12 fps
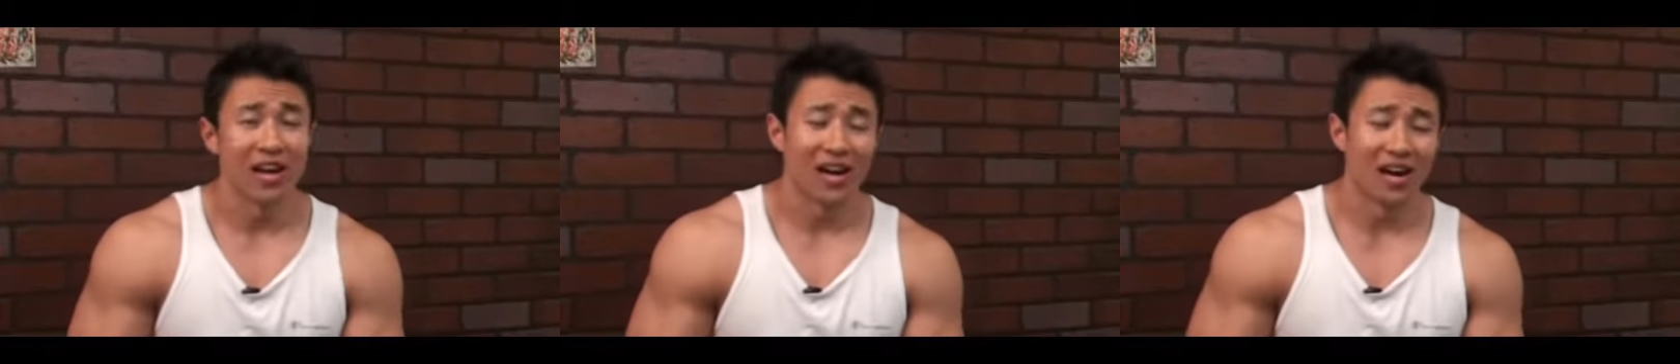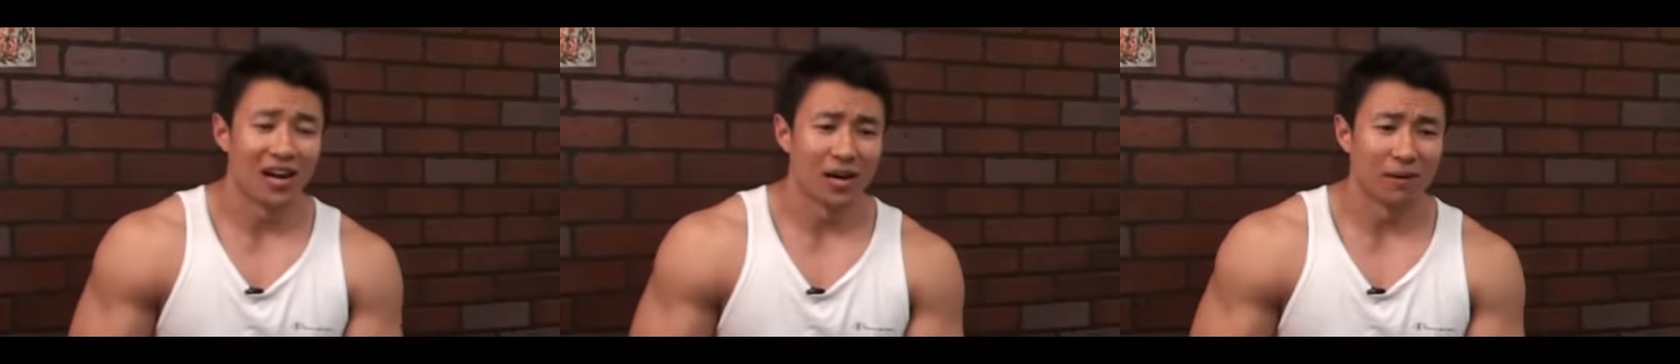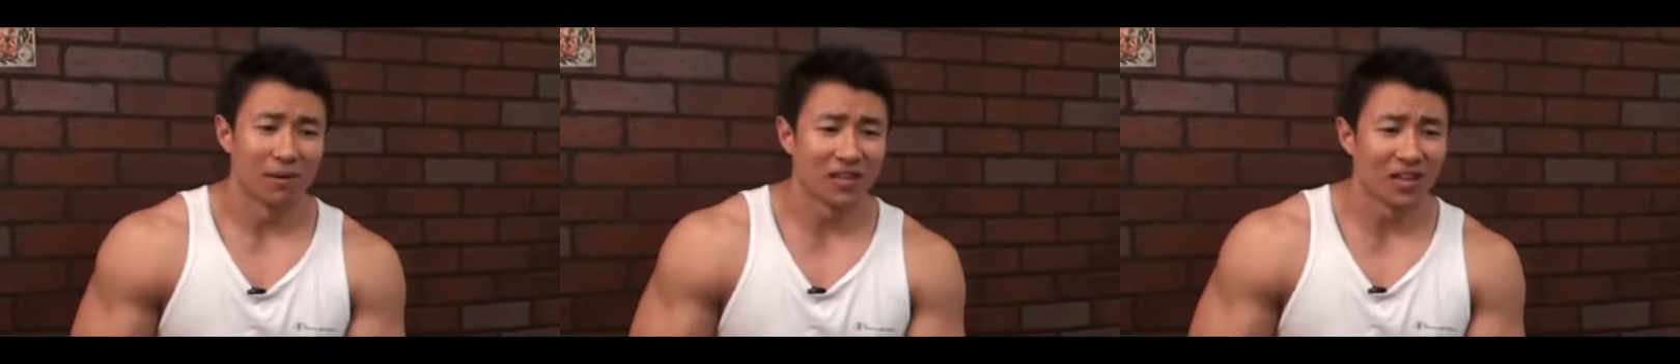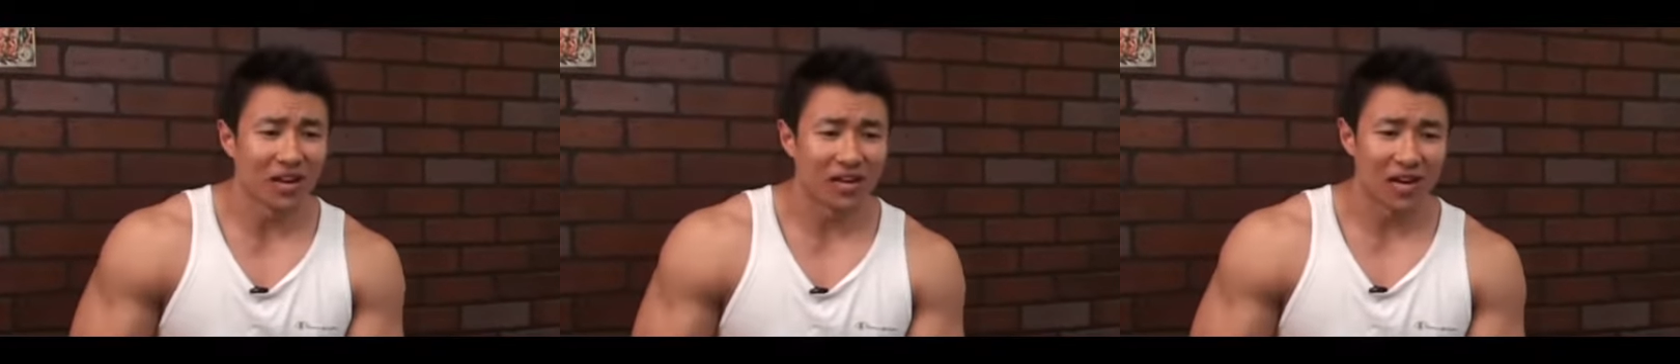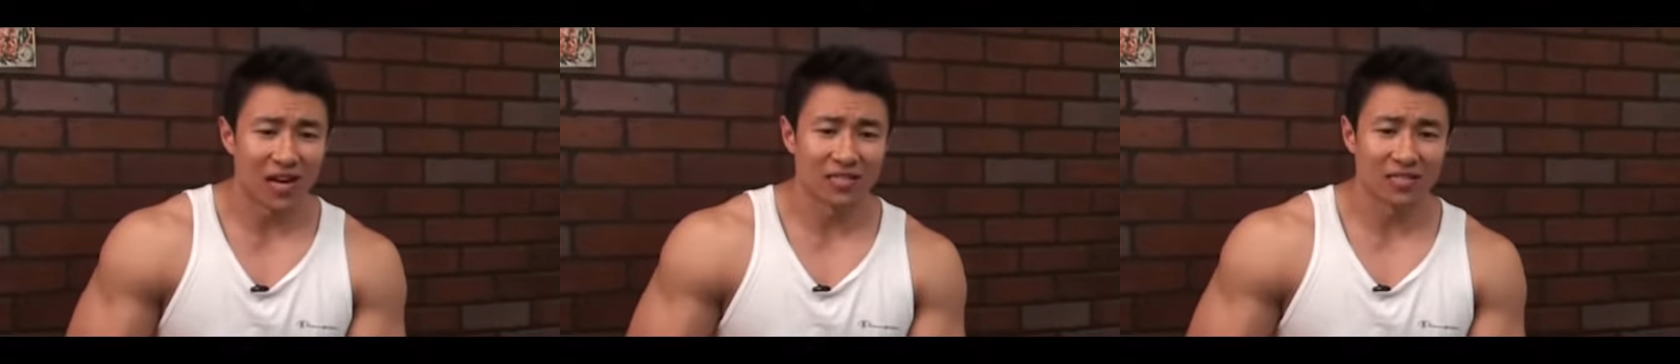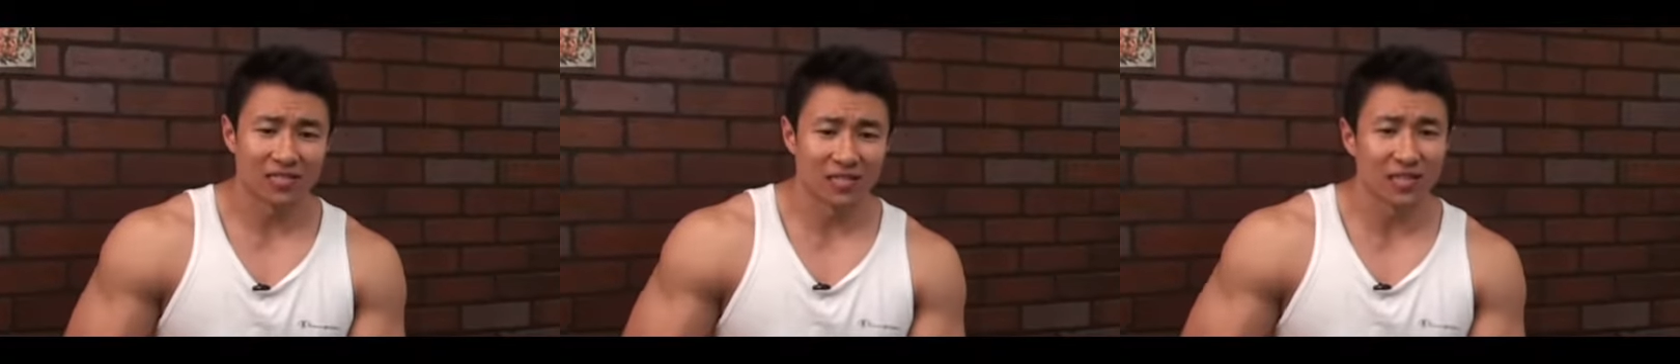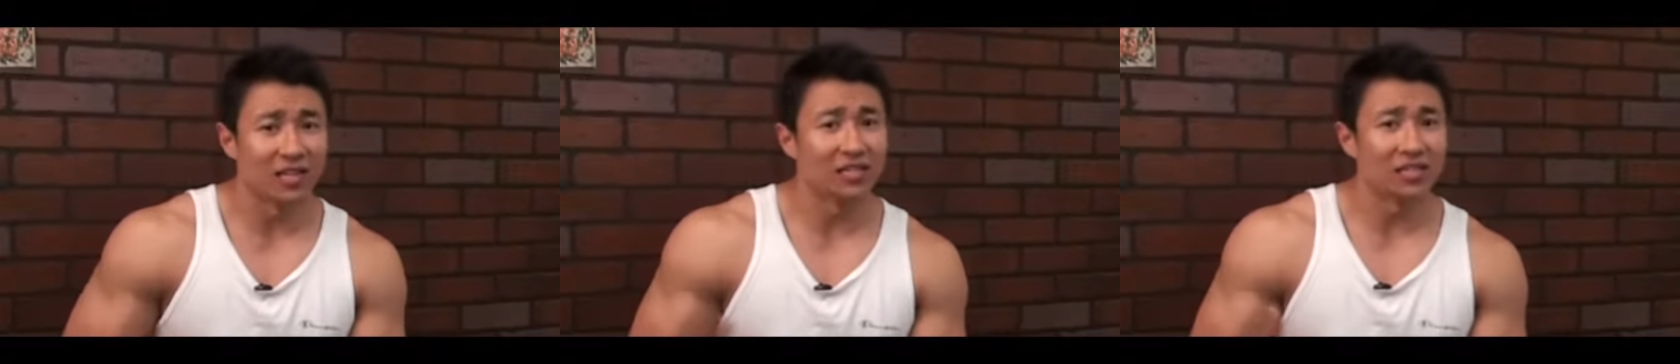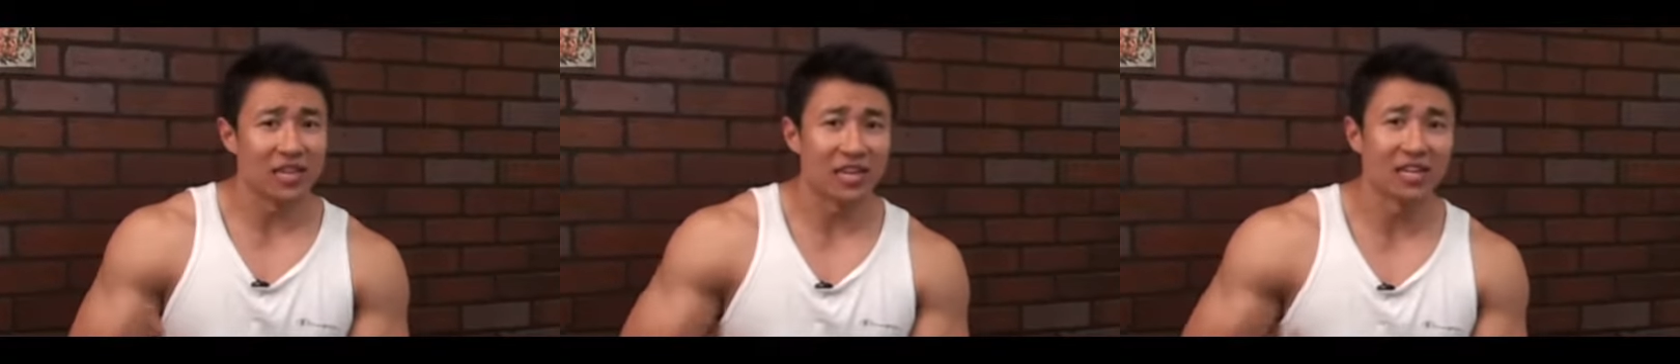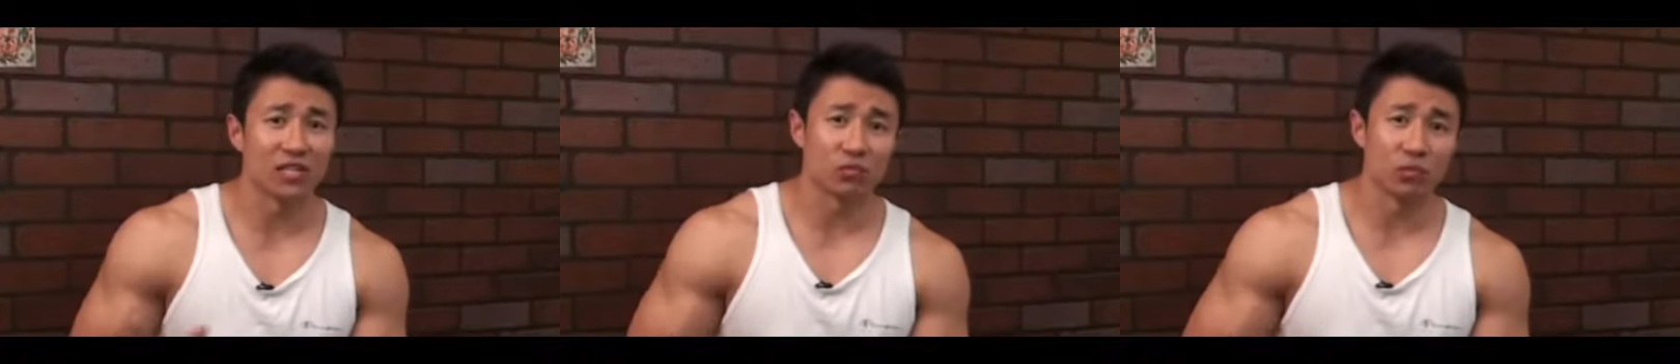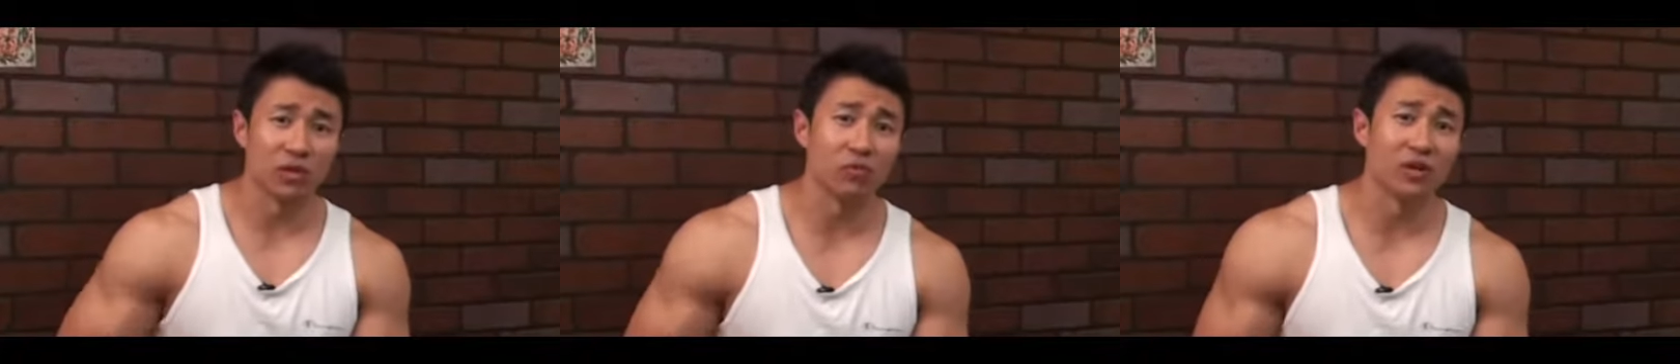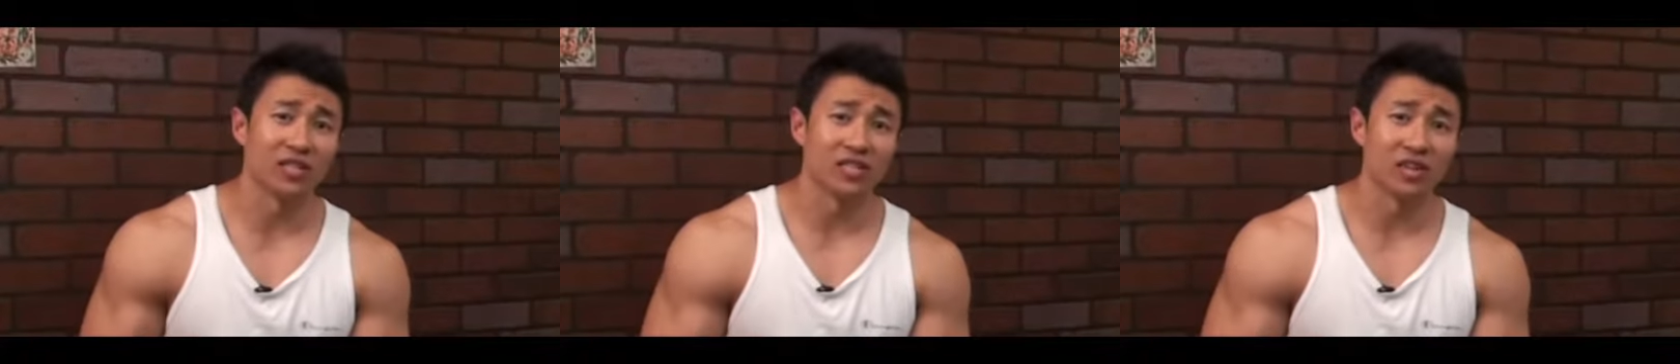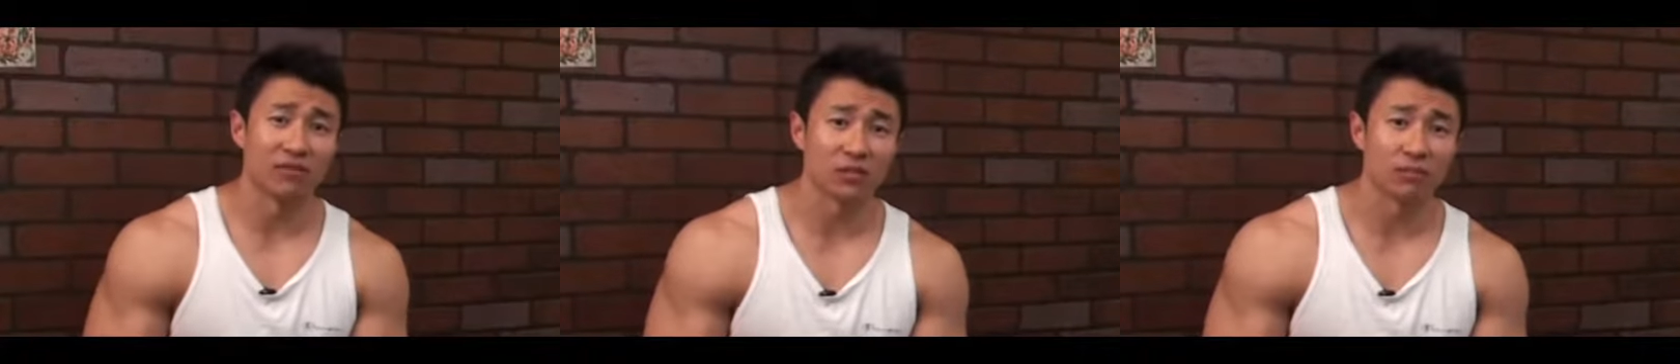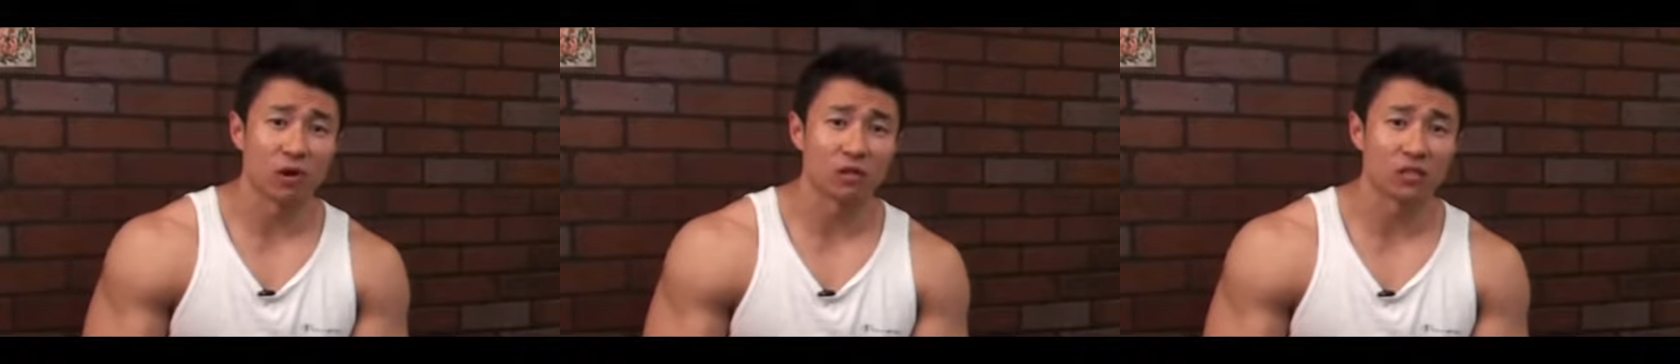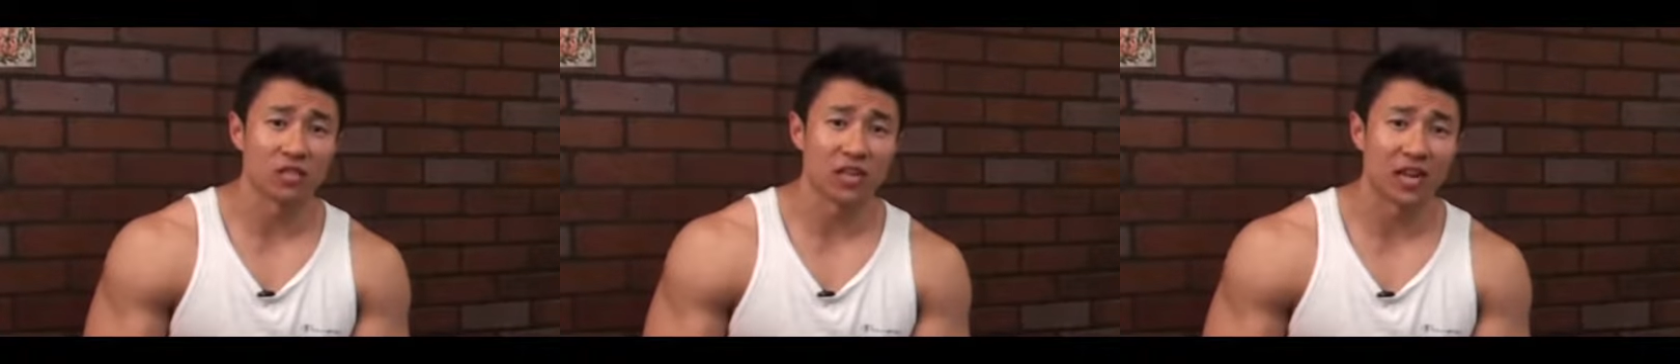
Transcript: A lot of guys, eating is really one of the toughest parts,